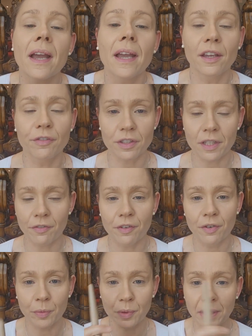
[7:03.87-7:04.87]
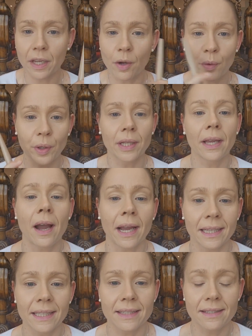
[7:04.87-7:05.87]
If you suffer from really oily
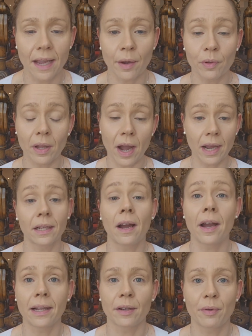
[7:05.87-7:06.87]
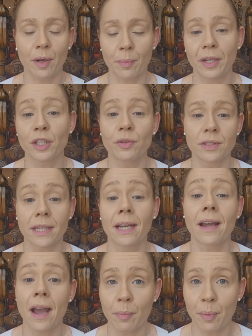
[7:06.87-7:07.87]
eyelids, I will highly recommend using an
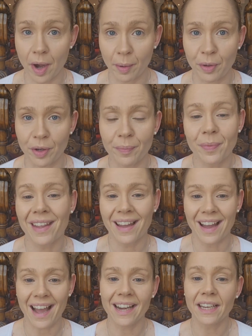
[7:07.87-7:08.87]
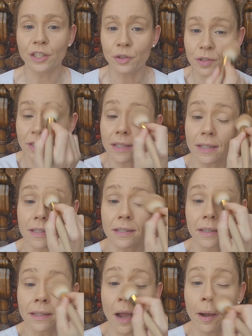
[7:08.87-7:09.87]
eye primer. I didn't use this
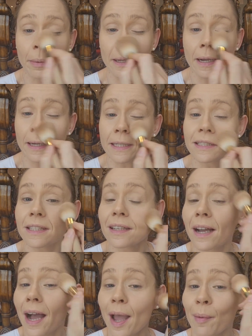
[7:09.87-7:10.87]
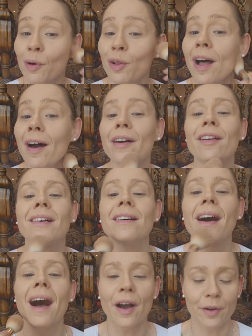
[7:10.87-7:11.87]
now because I'm all
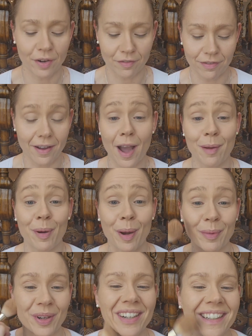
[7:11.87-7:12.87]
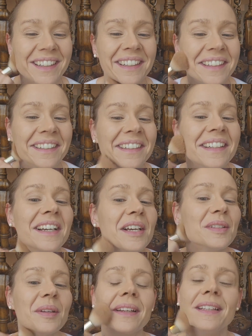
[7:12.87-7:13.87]
out of eye primer.
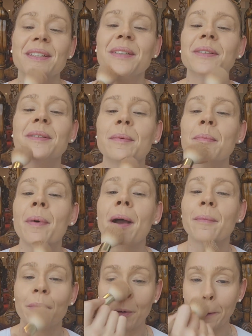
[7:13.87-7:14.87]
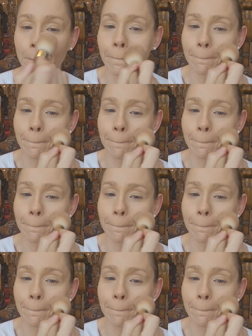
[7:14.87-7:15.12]
So I need to buy more.